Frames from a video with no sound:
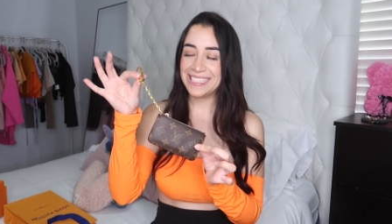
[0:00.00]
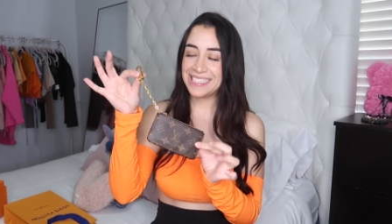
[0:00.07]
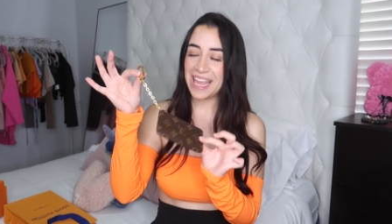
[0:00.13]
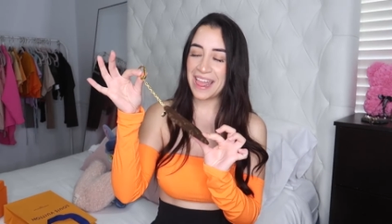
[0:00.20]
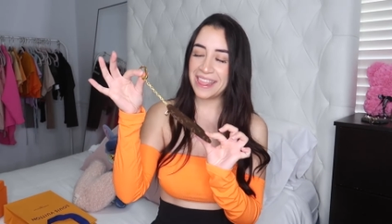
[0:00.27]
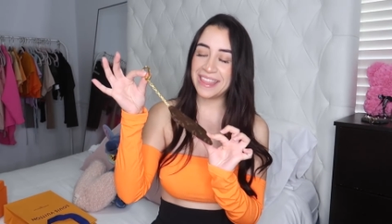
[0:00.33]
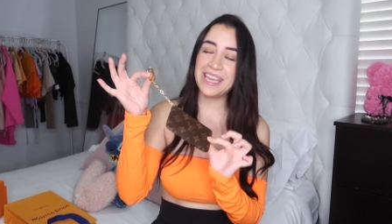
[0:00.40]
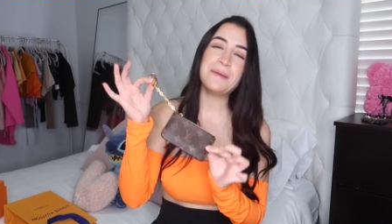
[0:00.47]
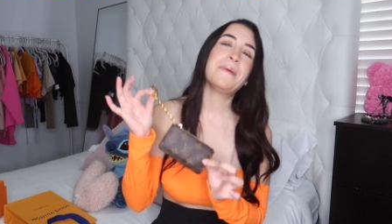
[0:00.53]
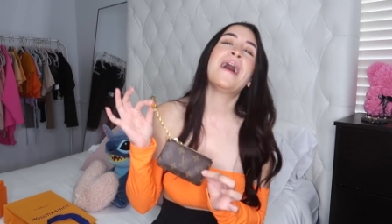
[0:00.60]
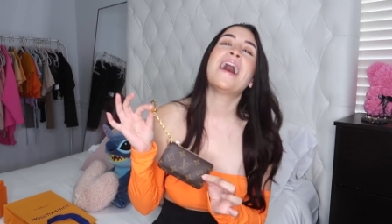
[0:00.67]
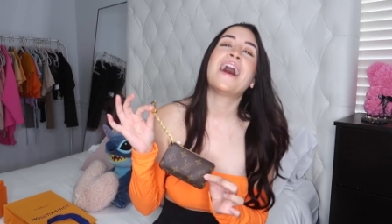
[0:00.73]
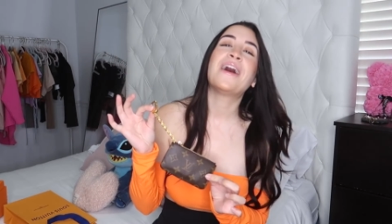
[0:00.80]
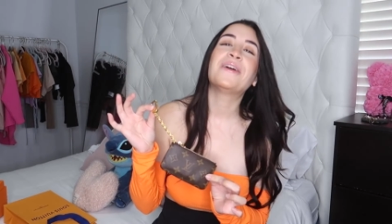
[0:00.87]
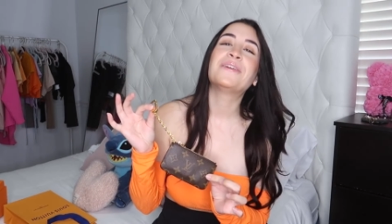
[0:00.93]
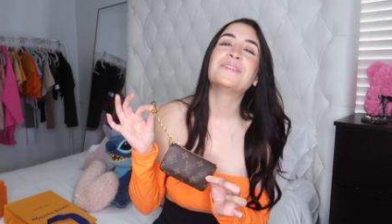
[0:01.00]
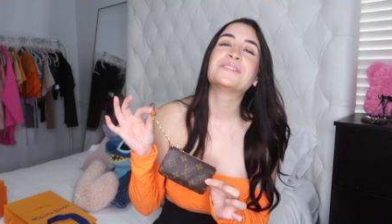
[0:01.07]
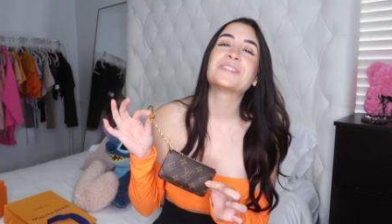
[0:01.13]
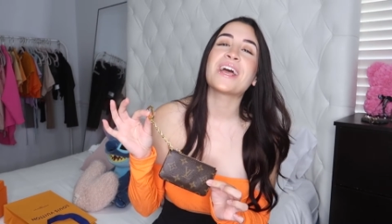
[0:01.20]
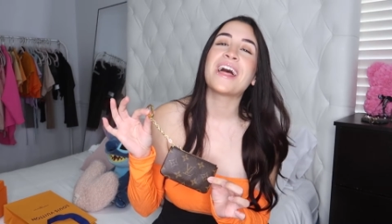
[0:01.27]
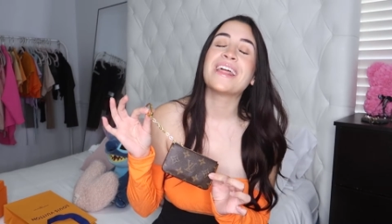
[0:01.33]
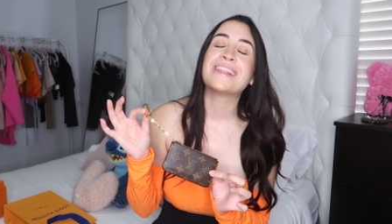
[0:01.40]
is the
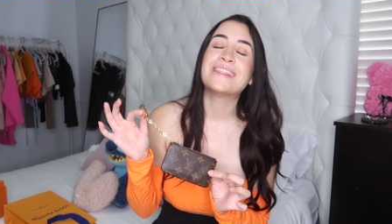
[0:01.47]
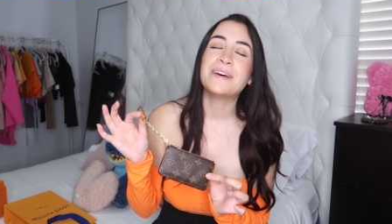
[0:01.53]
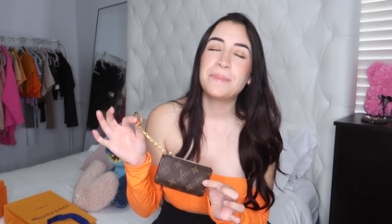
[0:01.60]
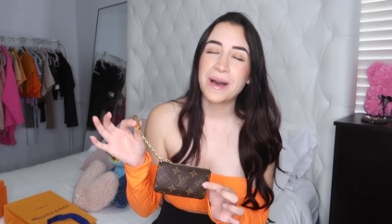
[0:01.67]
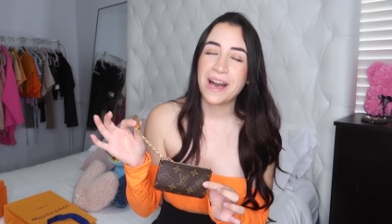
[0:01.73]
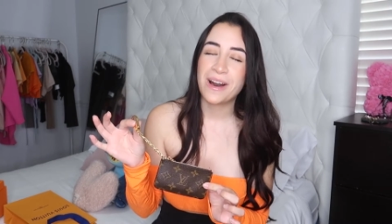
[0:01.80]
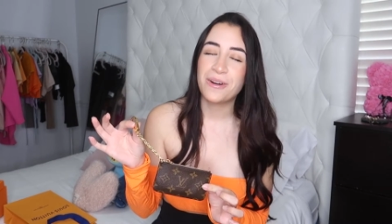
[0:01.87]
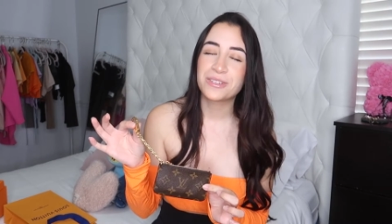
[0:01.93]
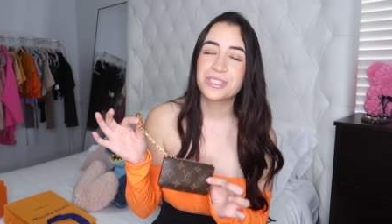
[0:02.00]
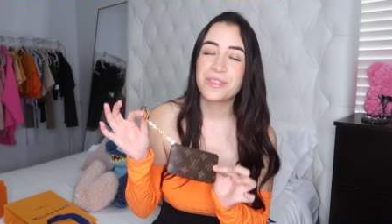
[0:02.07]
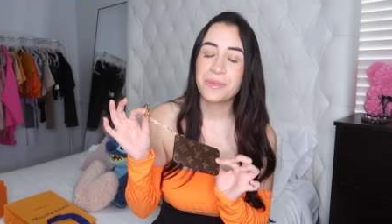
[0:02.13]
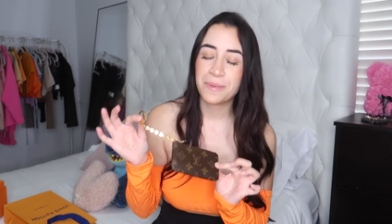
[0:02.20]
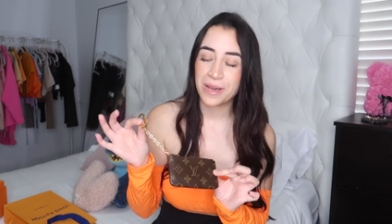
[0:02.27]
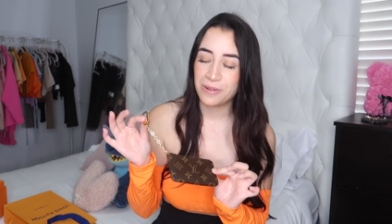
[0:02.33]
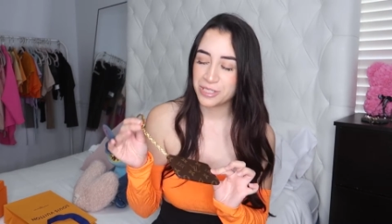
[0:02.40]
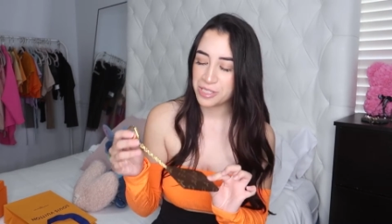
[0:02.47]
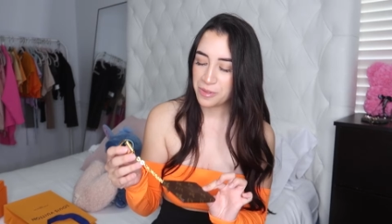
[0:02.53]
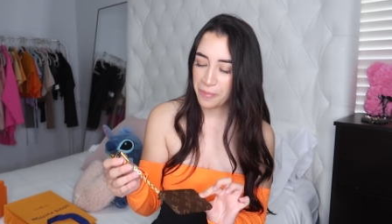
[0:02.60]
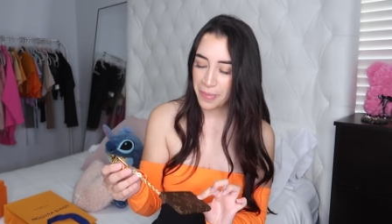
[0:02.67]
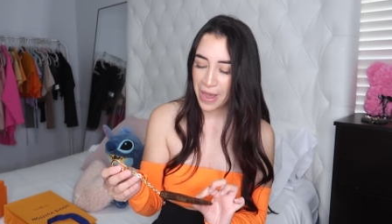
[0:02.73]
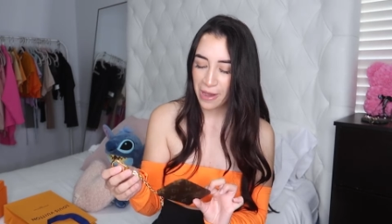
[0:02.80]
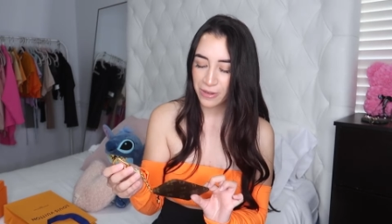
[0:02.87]
pouch, the pouch, the pouch,
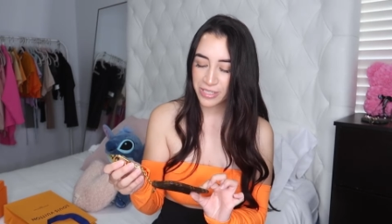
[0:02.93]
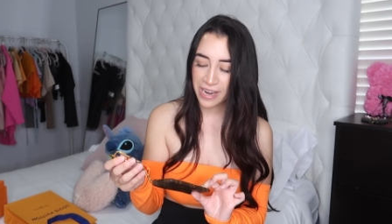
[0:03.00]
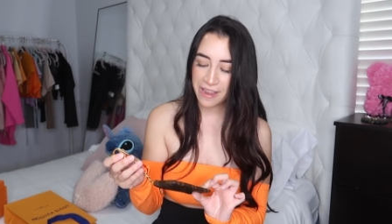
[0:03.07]
the pouch.